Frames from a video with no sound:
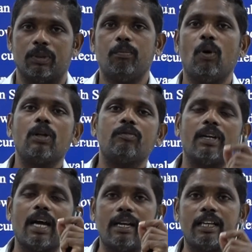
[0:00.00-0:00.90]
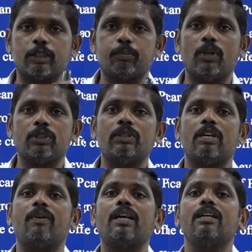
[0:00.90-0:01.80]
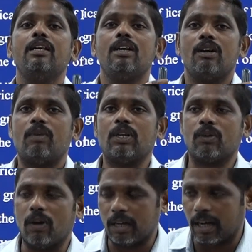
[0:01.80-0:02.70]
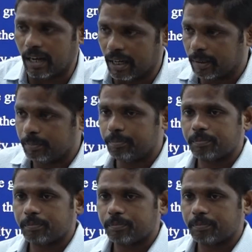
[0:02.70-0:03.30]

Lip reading: They were what you call